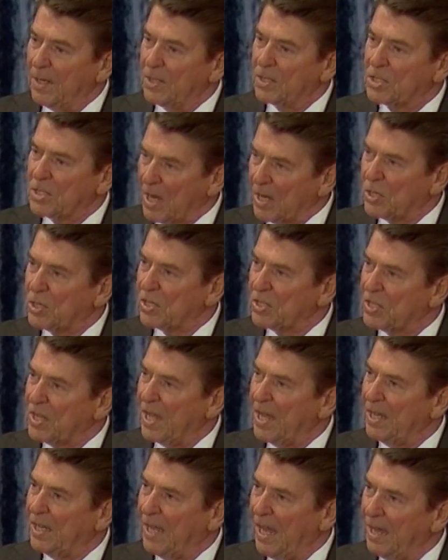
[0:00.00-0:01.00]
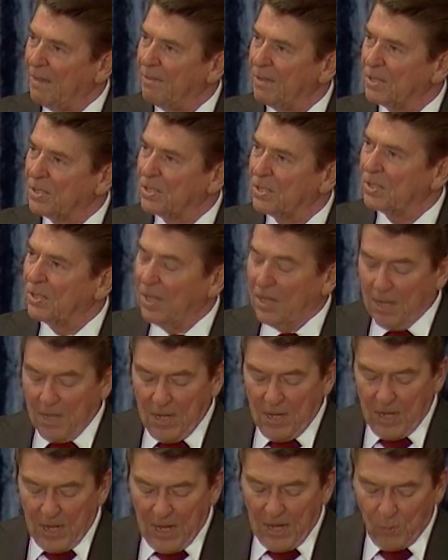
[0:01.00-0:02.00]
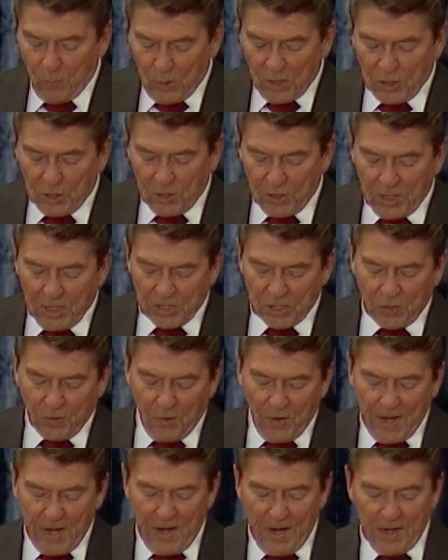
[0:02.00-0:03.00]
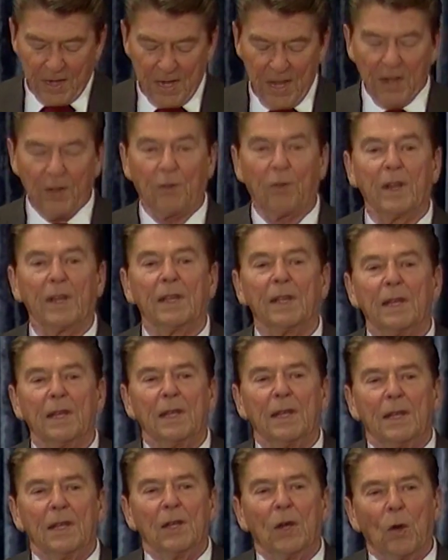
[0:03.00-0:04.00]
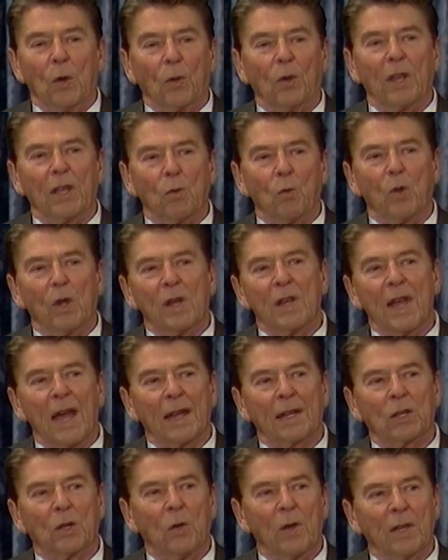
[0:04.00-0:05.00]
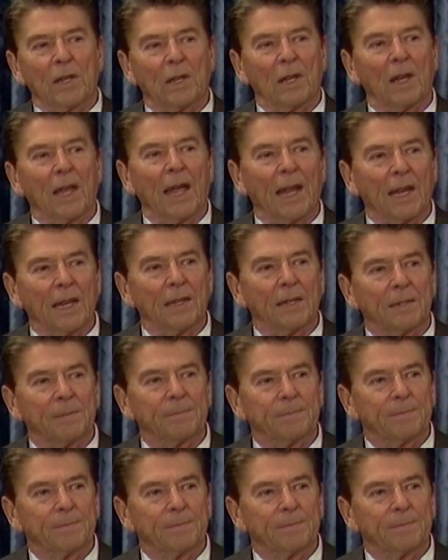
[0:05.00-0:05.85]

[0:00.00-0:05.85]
such as they gave us and which could destroy our country. Only we're not going to let it.